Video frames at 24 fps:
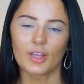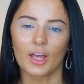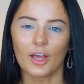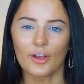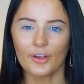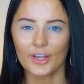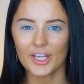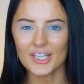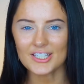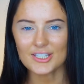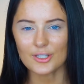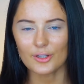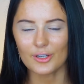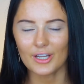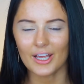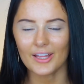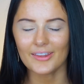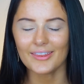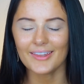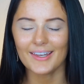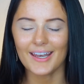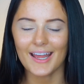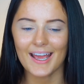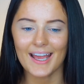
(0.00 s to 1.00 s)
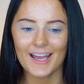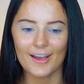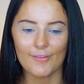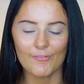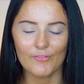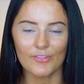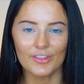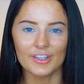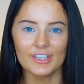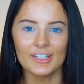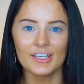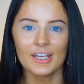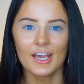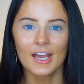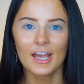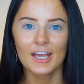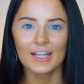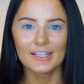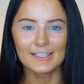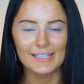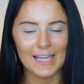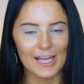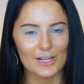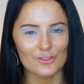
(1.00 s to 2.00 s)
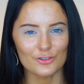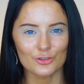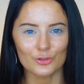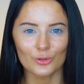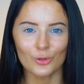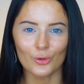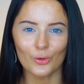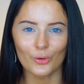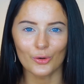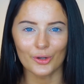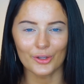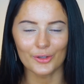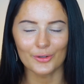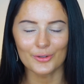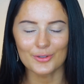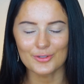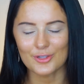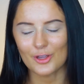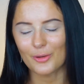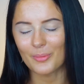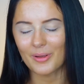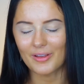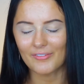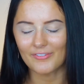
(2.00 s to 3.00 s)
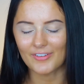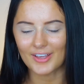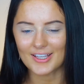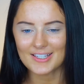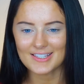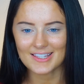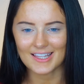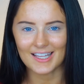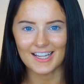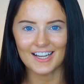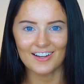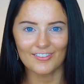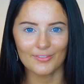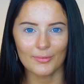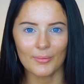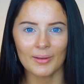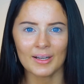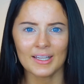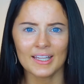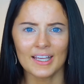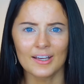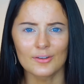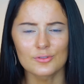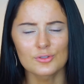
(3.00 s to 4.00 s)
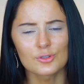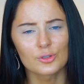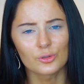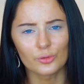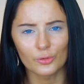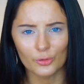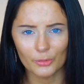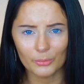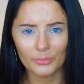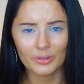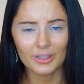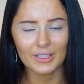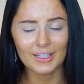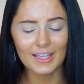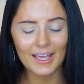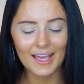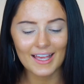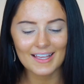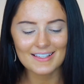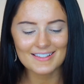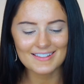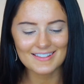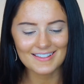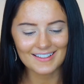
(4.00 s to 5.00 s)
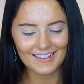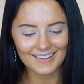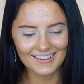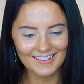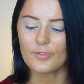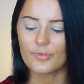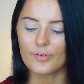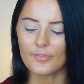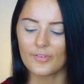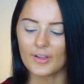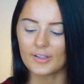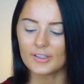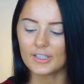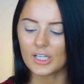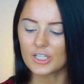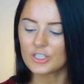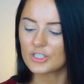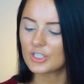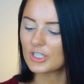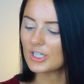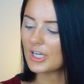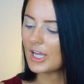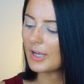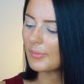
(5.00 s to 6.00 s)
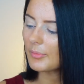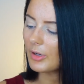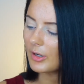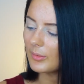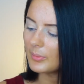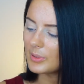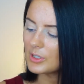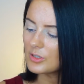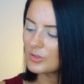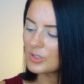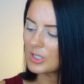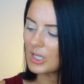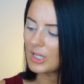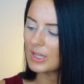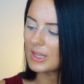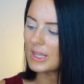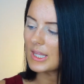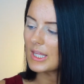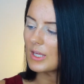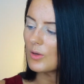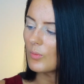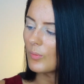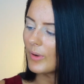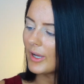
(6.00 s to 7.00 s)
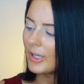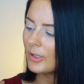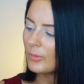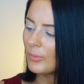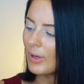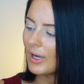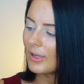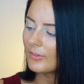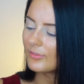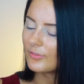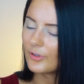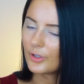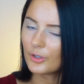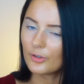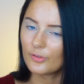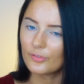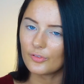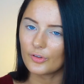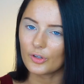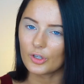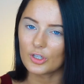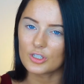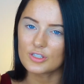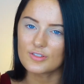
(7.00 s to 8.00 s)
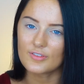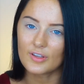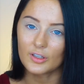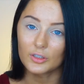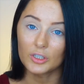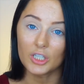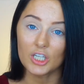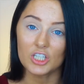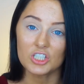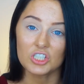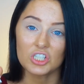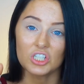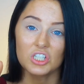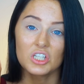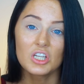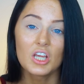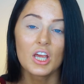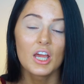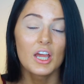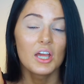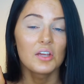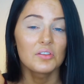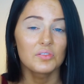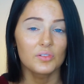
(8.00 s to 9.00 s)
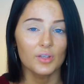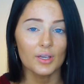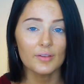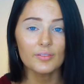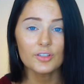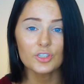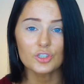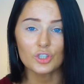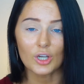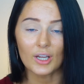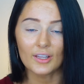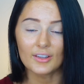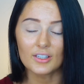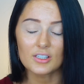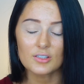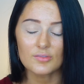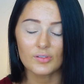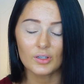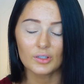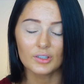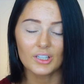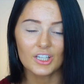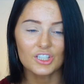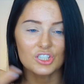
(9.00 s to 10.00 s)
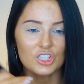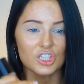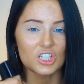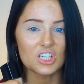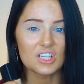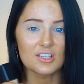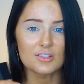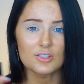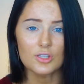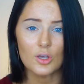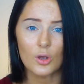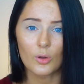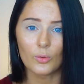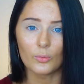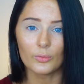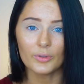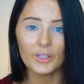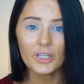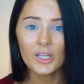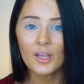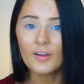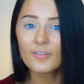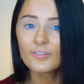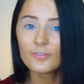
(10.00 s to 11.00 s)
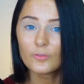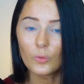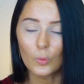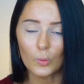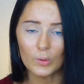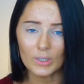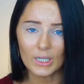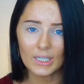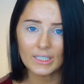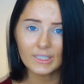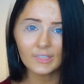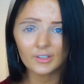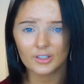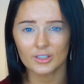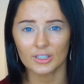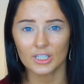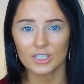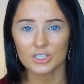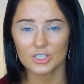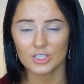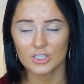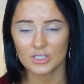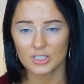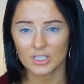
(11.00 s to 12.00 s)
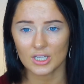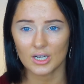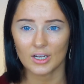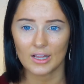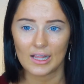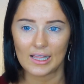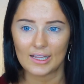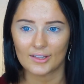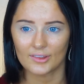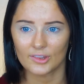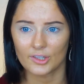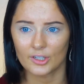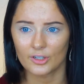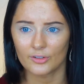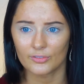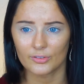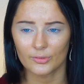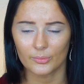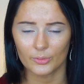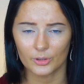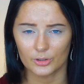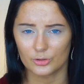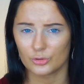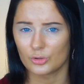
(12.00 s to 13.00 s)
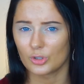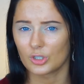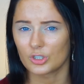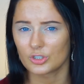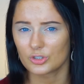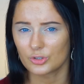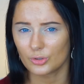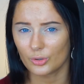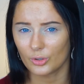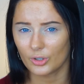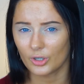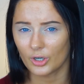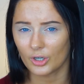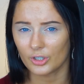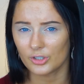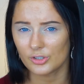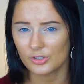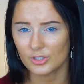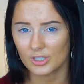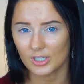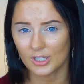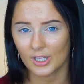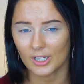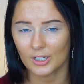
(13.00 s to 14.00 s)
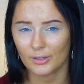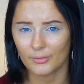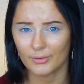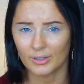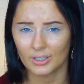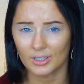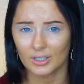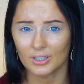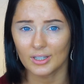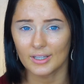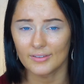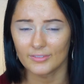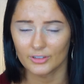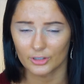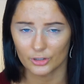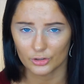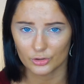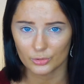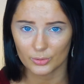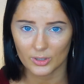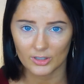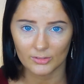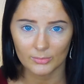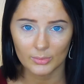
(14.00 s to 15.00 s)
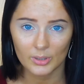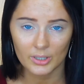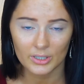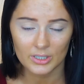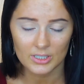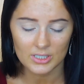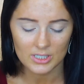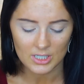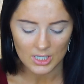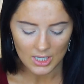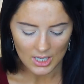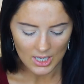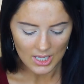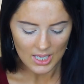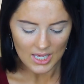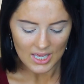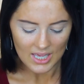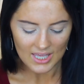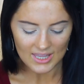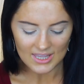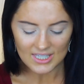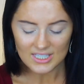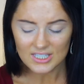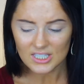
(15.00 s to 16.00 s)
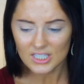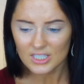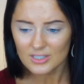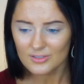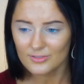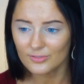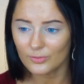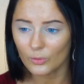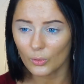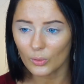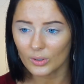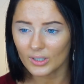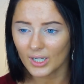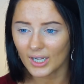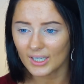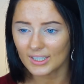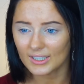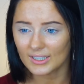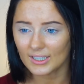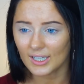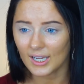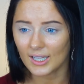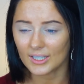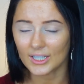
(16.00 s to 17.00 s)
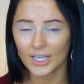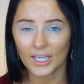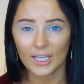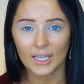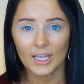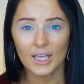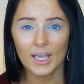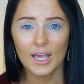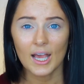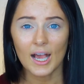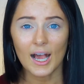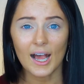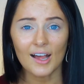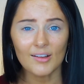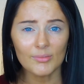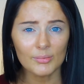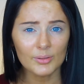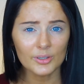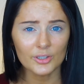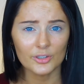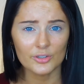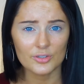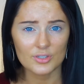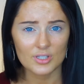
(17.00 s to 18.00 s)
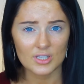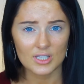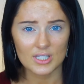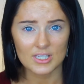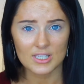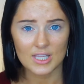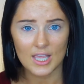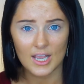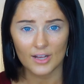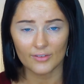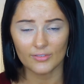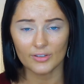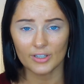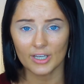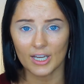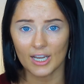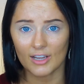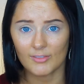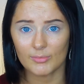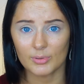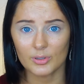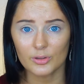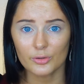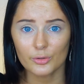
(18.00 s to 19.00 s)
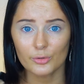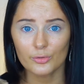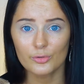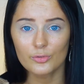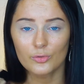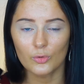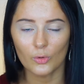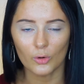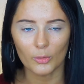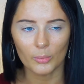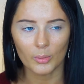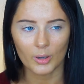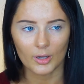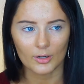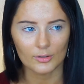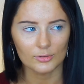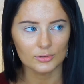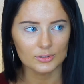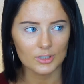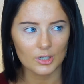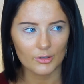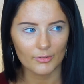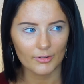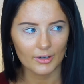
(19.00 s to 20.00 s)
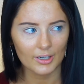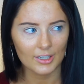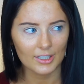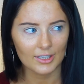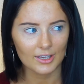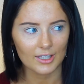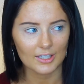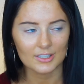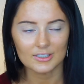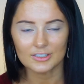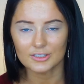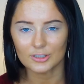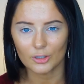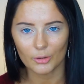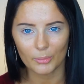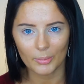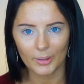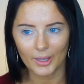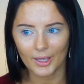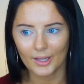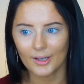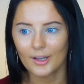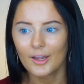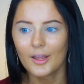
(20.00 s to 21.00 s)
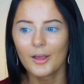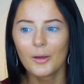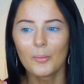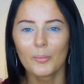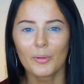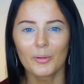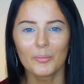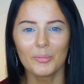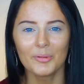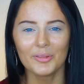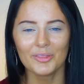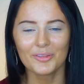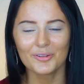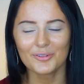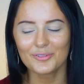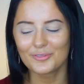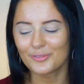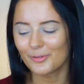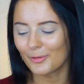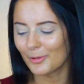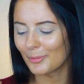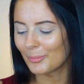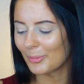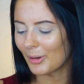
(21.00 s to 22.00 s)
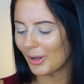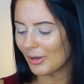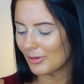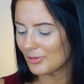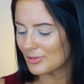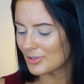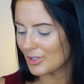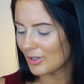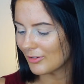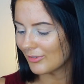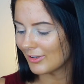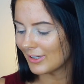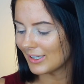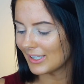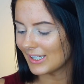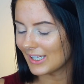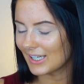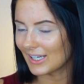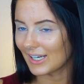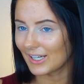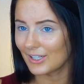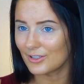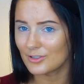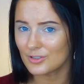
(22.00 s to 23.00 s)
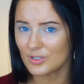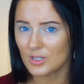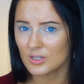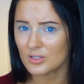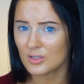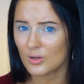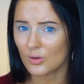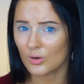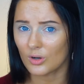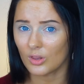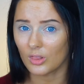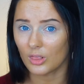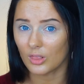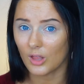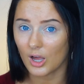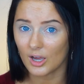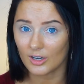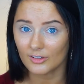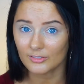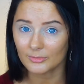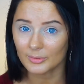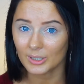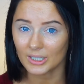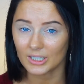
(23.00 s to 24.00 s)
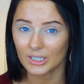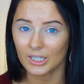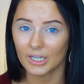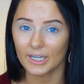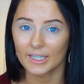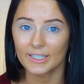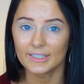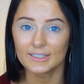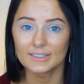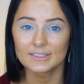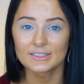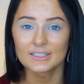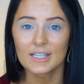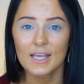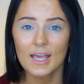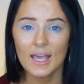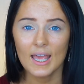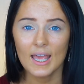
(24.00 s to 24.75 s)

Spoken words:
Okay, so now that I have the natural oils on my face that everybody else normally has, for foundation today I'm going to be using the Wet n Wild Photofocus foundation. If you haven't tried this foundation, it's only $4.99. Foundations that I like that are from the drugstore are usually like around 11 or 12 bucks, and this is $4.99. Like, I've been using this every day. I've been through 4 bottles already. That's so bad. But I've been through 4 bottles already, and I use this on a lot of my clients.